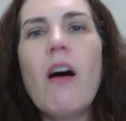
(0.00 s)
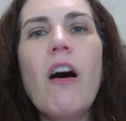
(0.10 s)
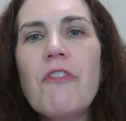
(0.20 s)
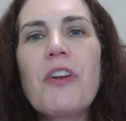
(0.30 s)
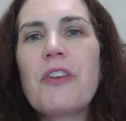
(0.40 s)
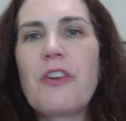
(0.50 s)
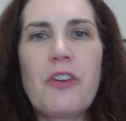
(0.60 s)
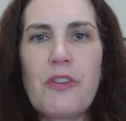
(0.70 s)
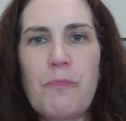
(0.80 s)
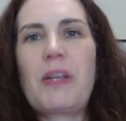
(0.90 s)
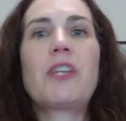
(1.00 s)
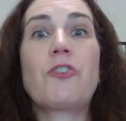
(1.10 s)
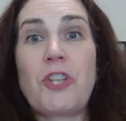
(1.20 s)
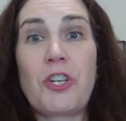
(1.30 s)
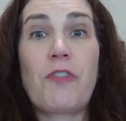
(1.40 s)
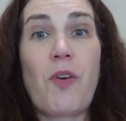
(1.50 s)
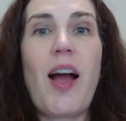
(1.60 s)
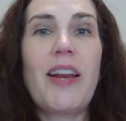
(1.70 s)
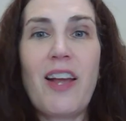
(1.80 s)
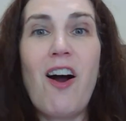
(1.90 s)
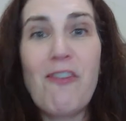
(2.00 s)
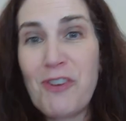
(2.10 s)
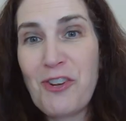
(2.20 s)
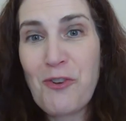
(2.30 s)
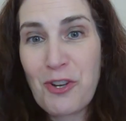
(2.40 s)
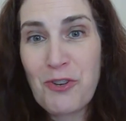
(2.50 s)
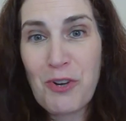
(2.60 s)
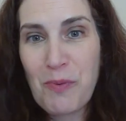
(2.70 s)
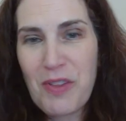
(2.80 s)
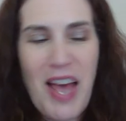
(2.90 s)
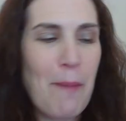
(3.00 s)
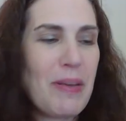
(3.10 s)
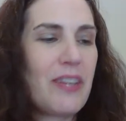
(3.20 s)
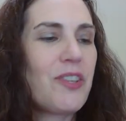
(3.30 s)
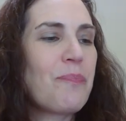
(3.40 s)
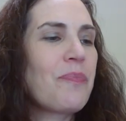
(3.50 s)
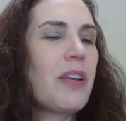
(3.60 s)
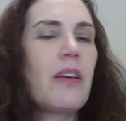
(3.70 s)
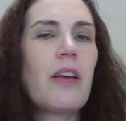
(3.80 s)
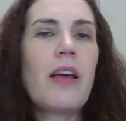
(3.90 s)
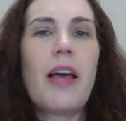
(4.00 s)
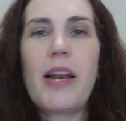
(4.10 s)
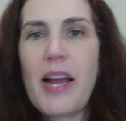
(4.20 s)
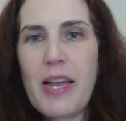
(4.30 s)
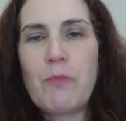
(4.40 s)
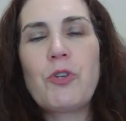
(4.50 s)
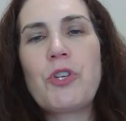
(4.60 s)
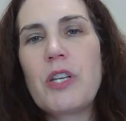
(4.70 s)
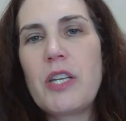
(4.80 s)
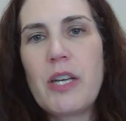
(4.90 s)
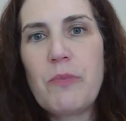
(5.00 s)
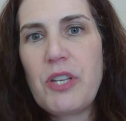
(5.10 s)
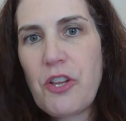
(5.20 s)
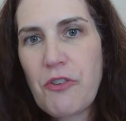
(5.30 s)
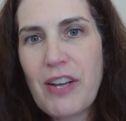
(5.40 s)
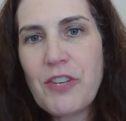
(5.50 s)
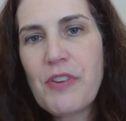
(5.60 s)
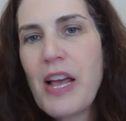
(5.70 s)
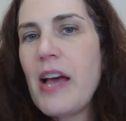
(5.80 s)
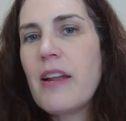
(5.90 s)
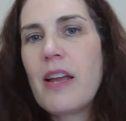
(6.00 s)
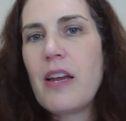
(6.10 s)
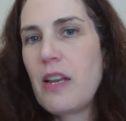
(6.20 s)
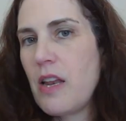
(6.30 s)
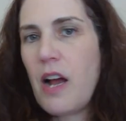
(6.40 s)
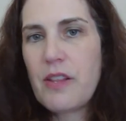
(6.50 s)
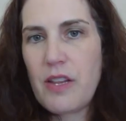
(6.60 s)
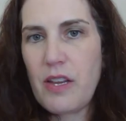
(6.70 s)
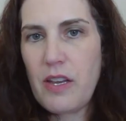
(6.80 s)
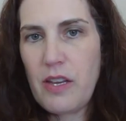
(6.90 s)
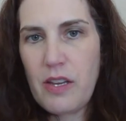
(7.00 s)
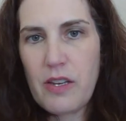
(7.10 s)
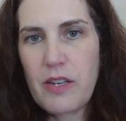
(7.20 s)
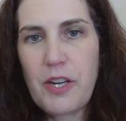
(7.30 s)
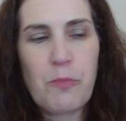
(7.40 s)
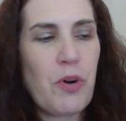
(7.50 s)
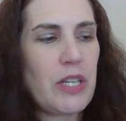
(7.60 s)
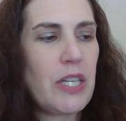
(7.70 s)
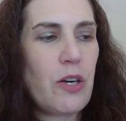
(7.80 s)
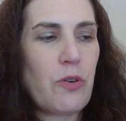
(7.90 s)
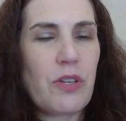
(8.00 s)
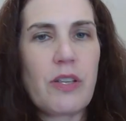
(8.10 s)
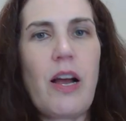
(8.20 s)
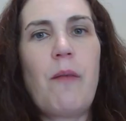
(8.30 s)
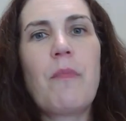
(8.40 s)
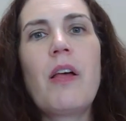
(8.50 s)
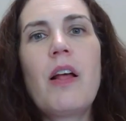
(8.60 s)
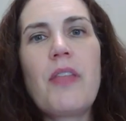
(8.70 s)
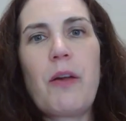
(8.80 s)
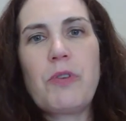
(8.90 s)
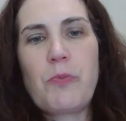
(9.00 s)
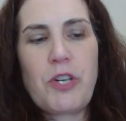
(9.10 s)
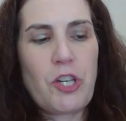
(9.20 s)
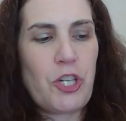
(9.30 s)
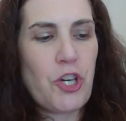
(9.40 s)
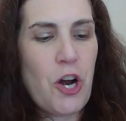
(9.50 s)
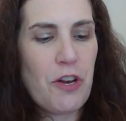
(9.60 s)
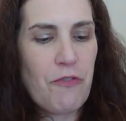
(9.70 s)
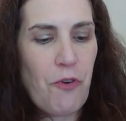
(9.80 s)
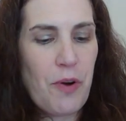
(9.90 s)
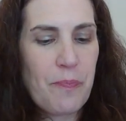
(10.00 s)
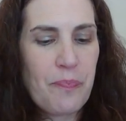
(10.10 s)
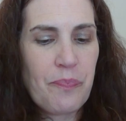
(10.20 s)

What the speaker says: Often, because there's such a variety, often you can do it with that piece. And I am using the DMC threads for that and not the needlepoint silks that it was originally charted for.